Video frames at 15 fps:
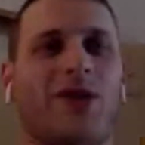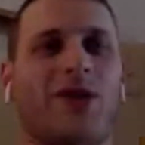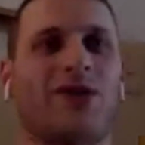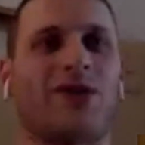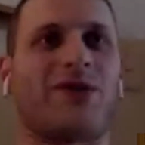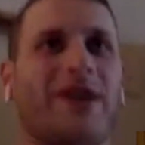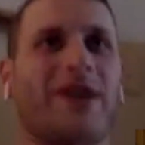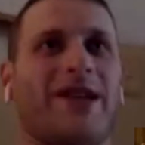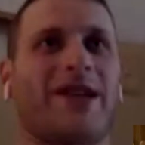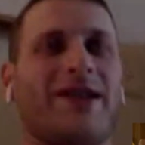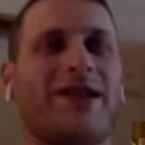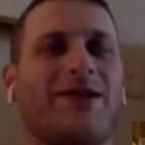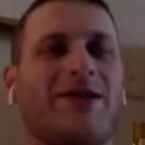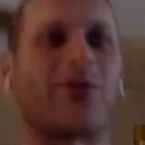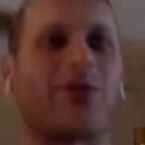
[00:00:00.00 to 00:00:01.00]
watched the
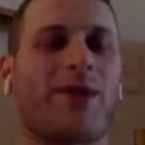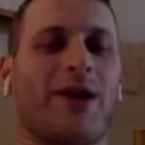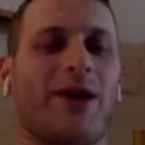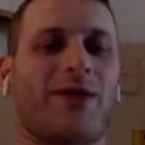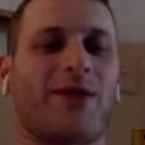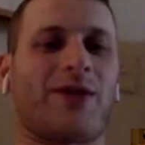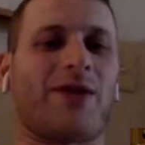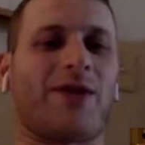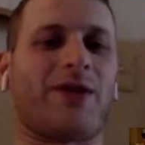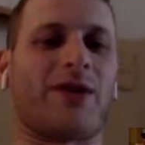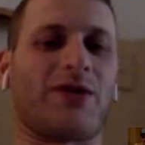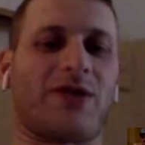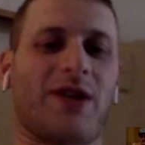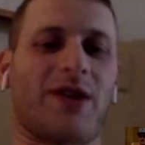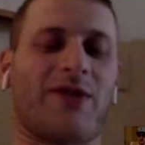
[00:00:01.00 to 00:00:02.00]
Vikings over the past 5
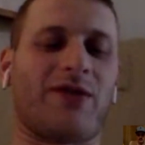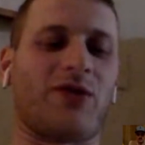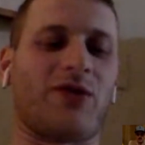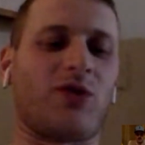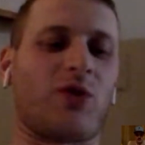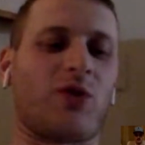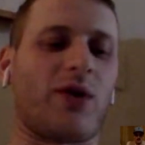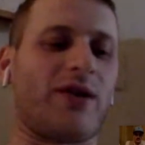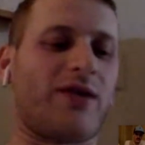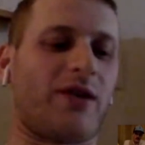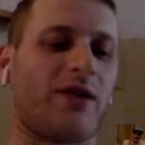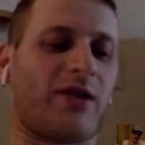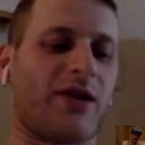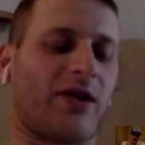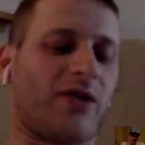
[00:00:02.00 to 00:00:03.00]
years, and I've enjoyed
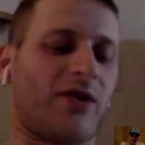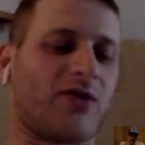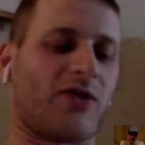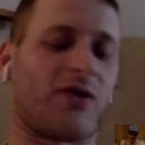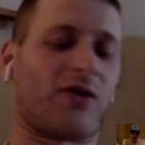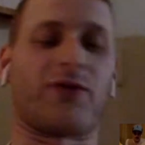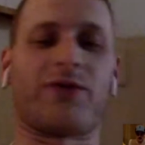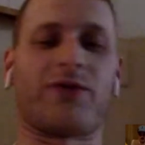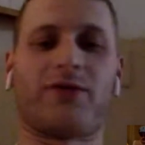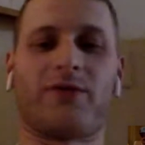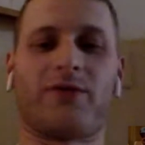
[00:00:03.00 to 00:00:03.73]
their kicker struggles